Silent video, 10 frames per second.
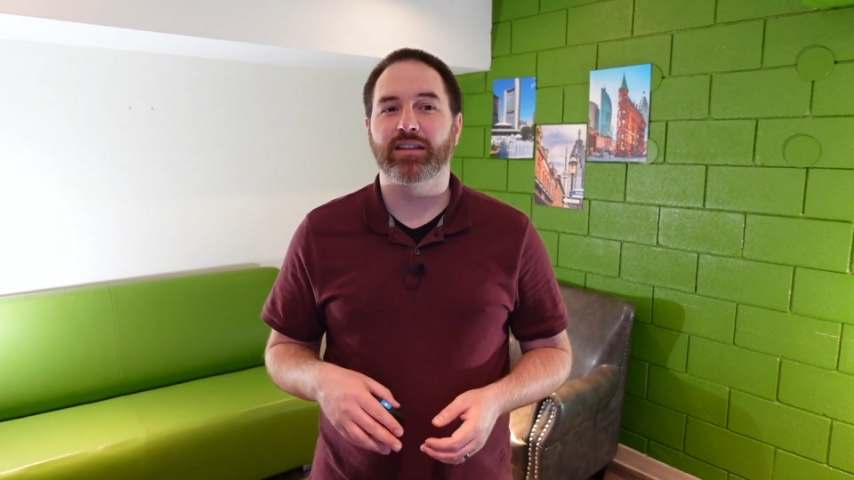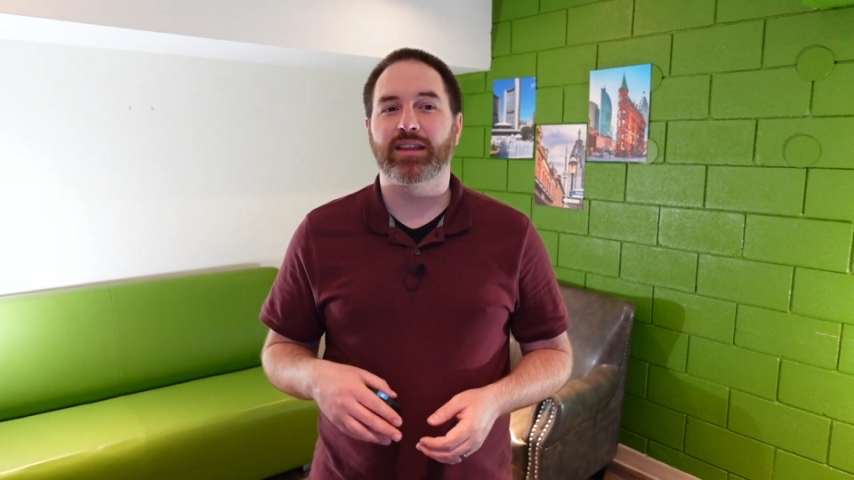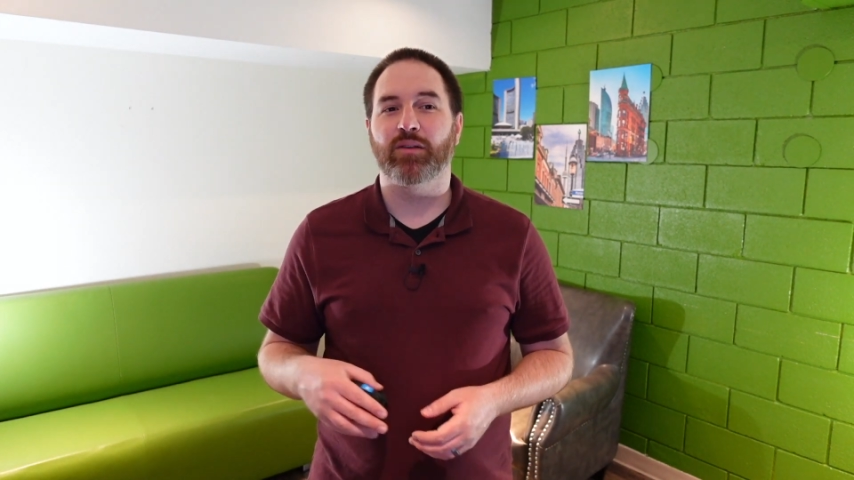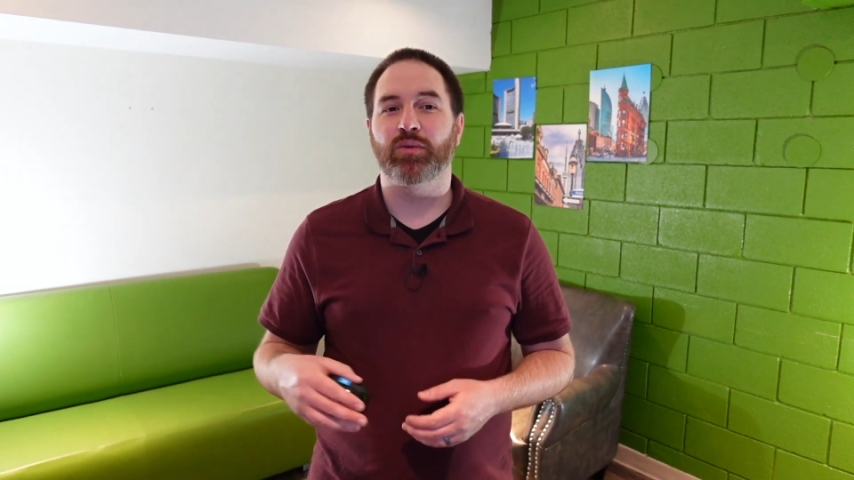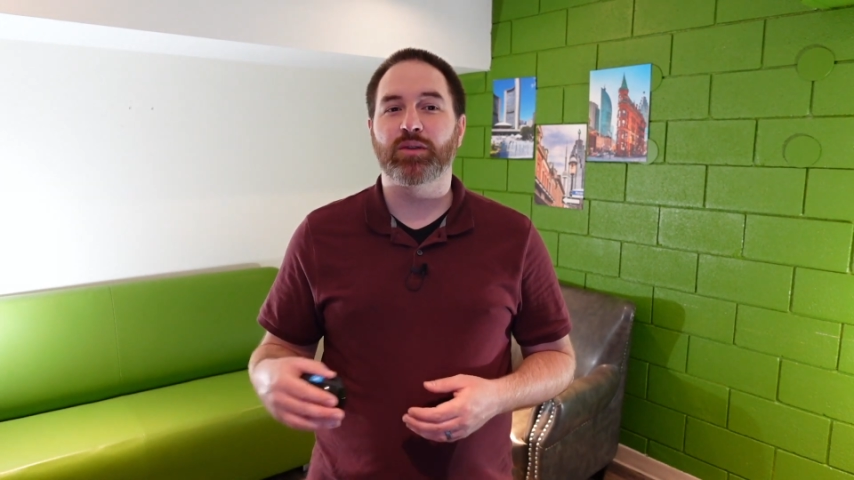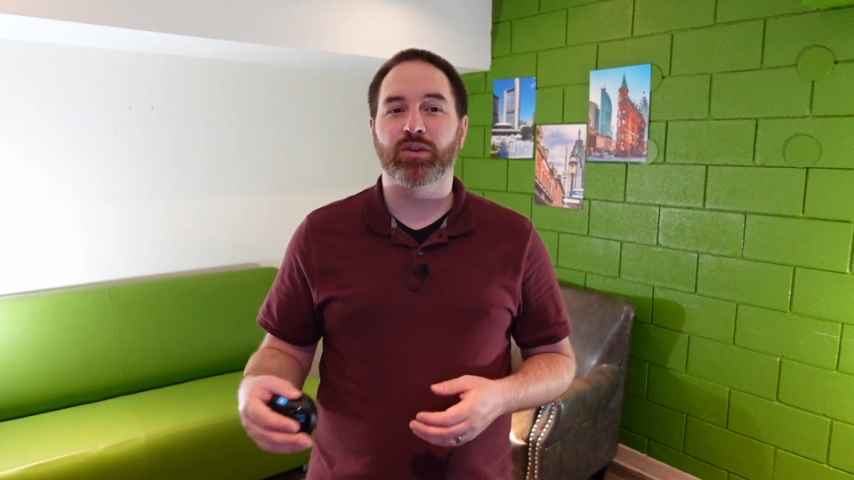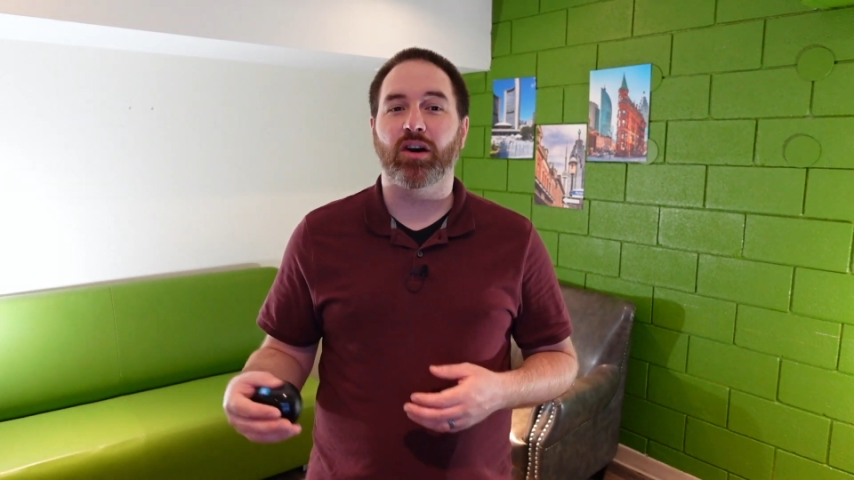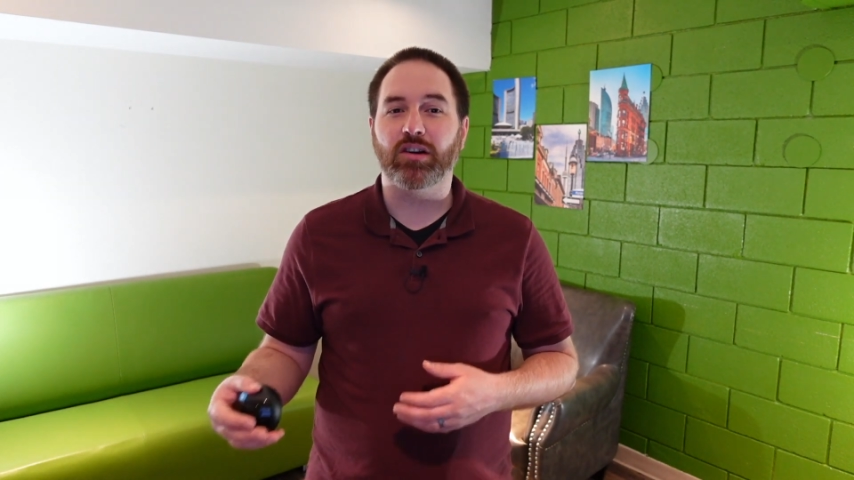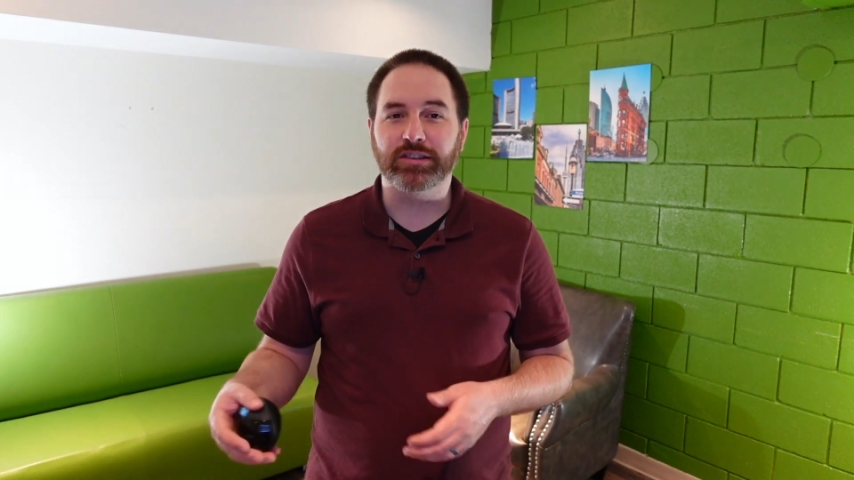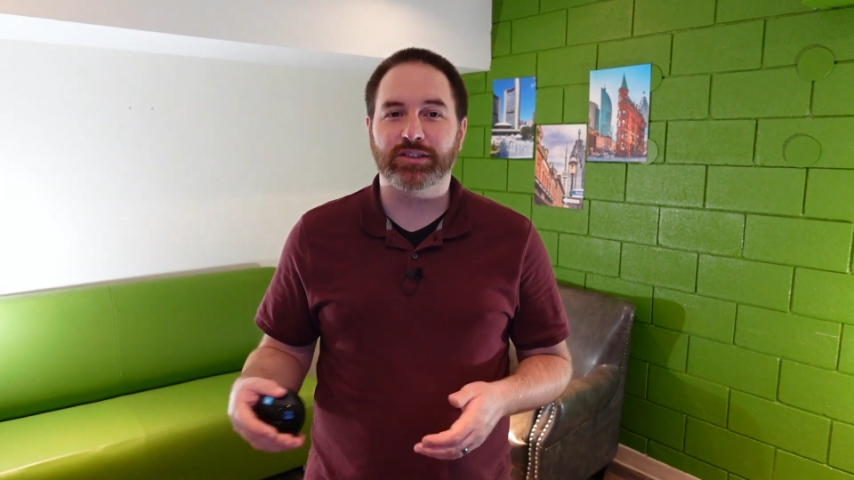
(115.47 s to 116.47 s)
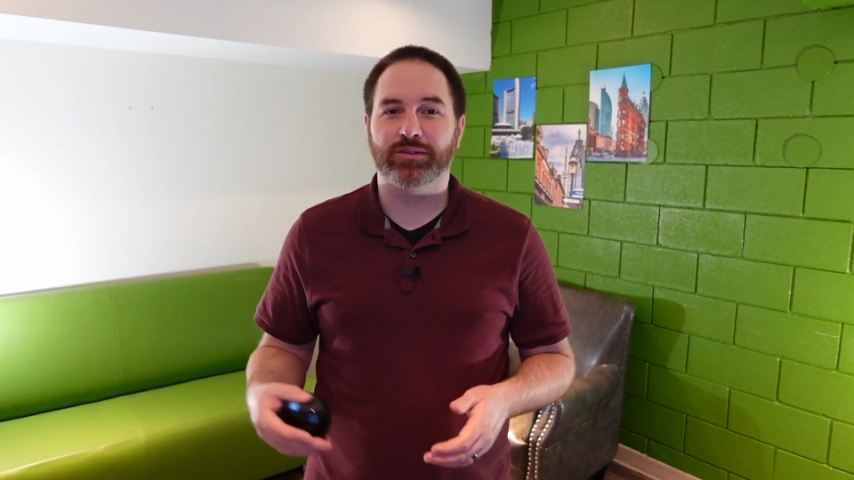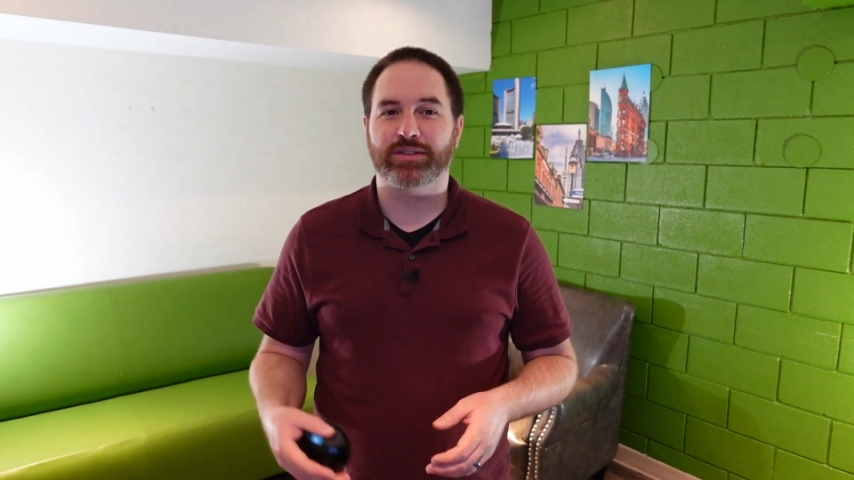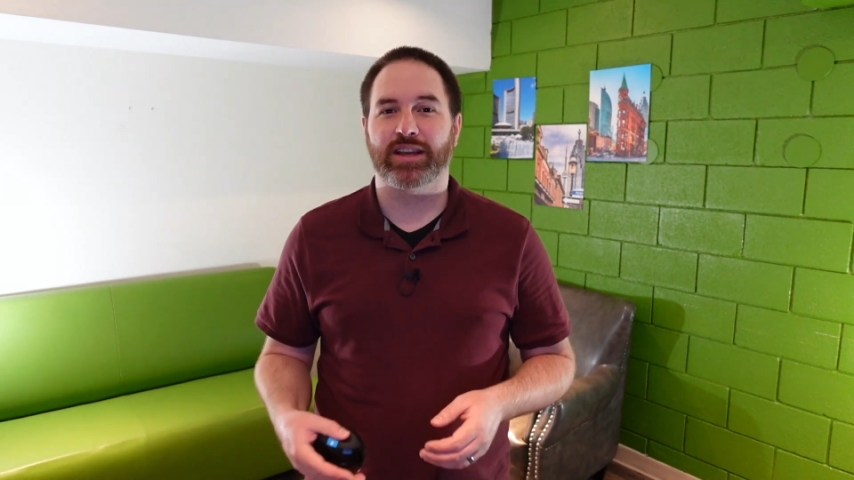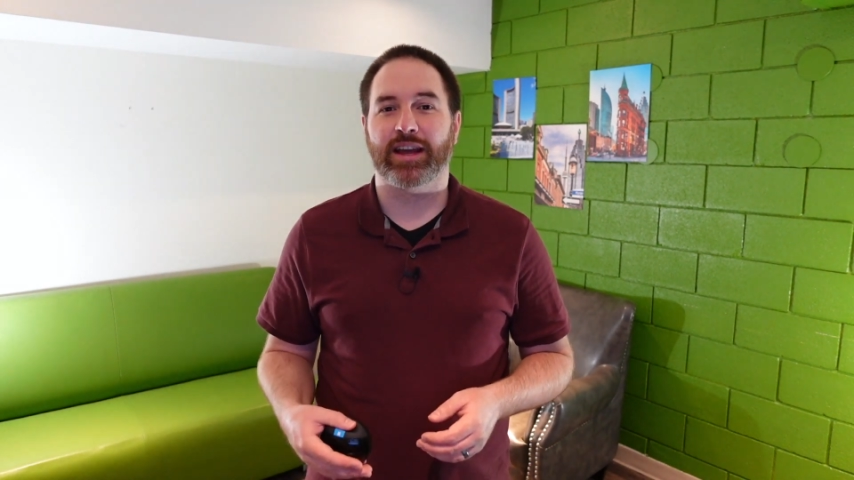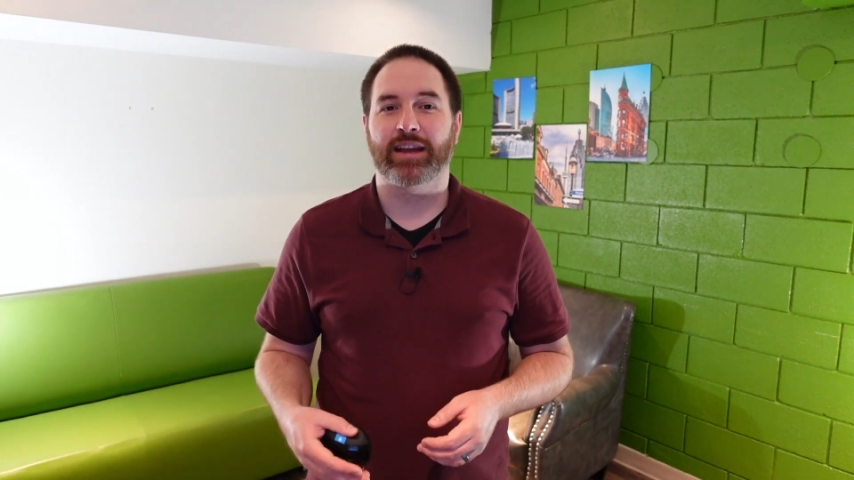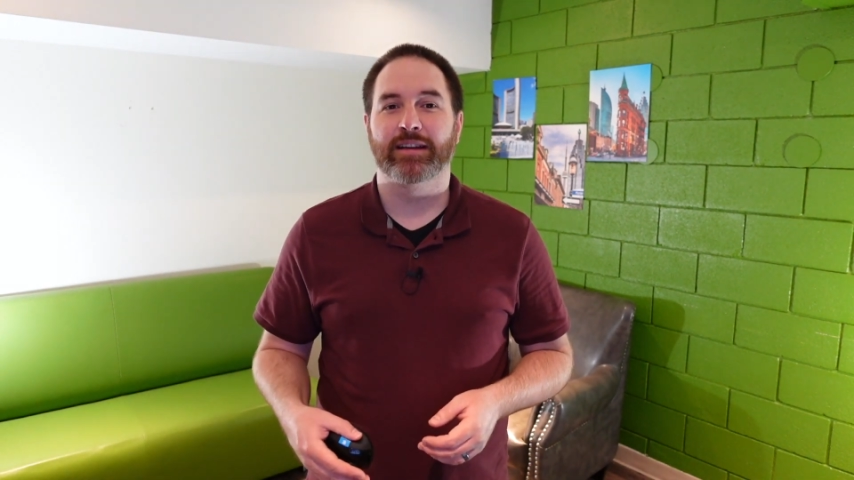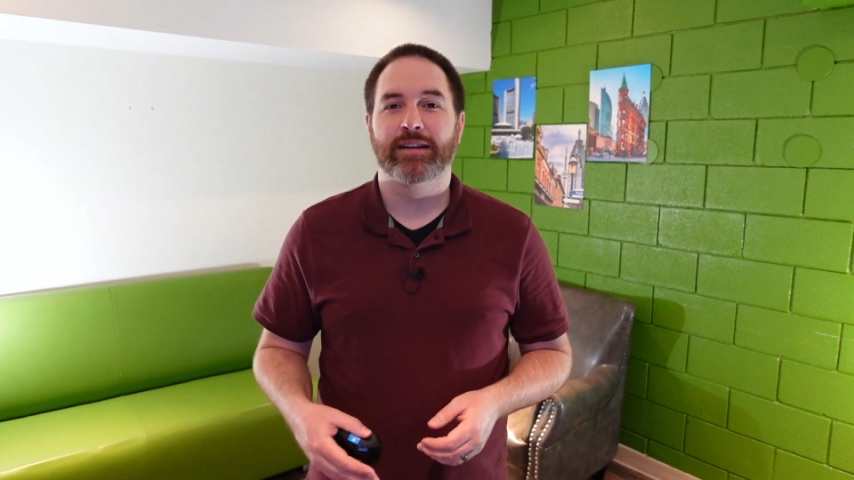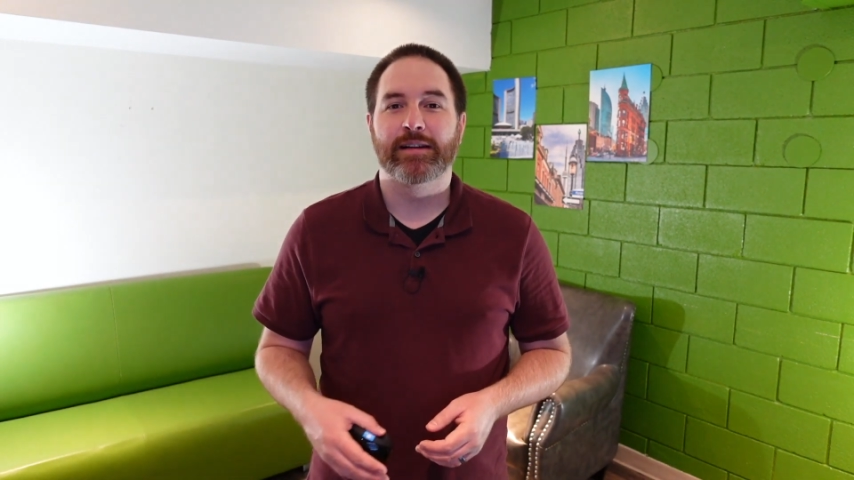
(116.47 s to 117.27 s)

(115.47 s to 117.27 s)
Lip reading: that we would also say